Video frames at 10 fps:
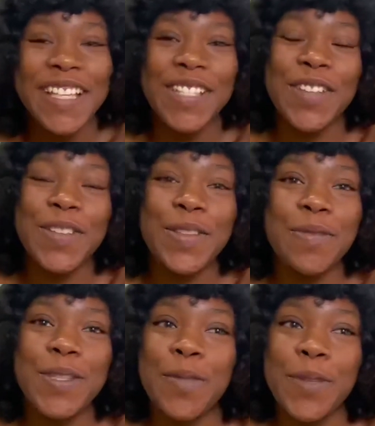So
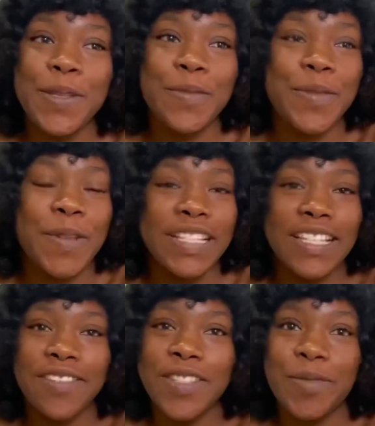YouTube is supposed to be my
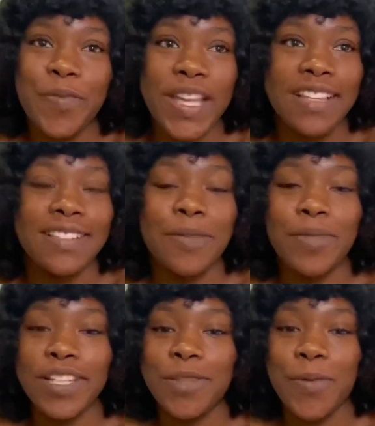safe space, a
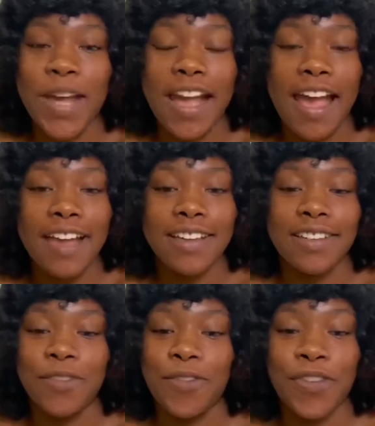place where I
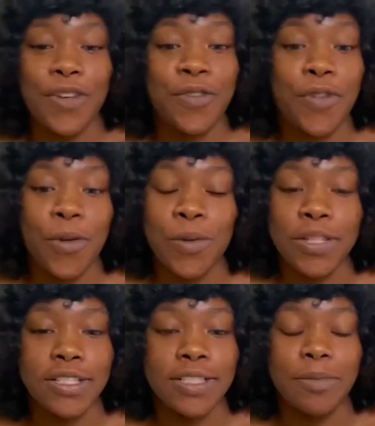can feel
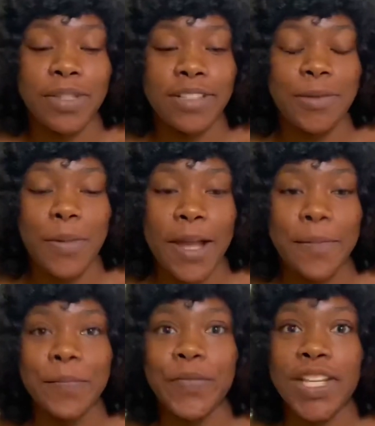forward, a place where,
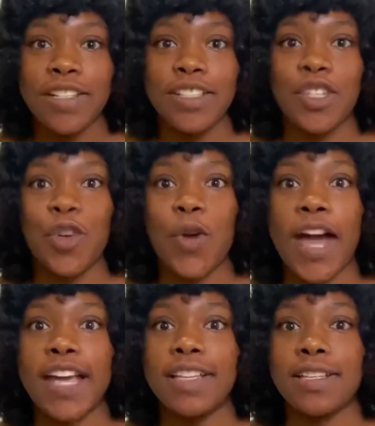you know,
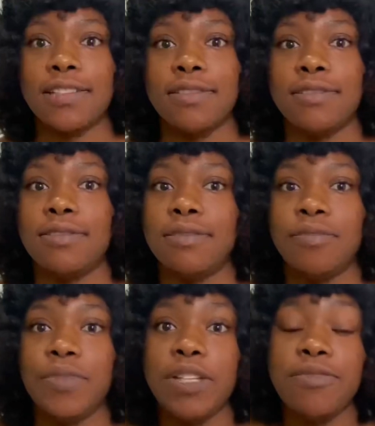I can
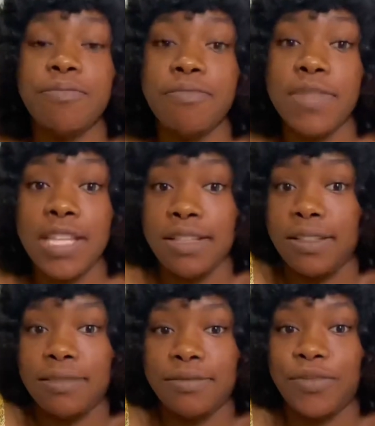be me,
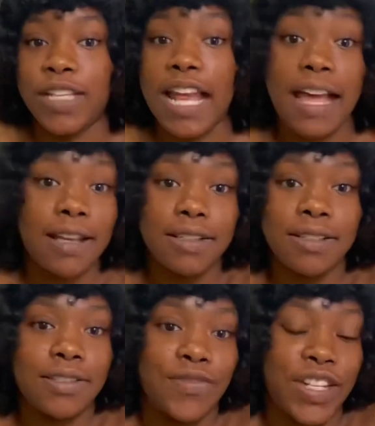
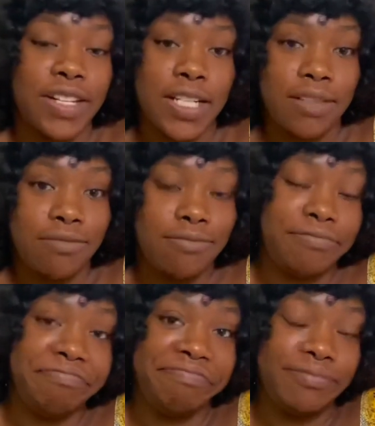relaxed, very
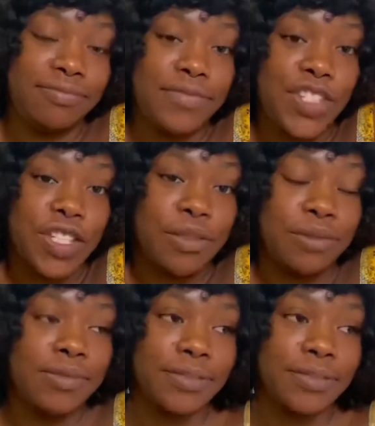chilled,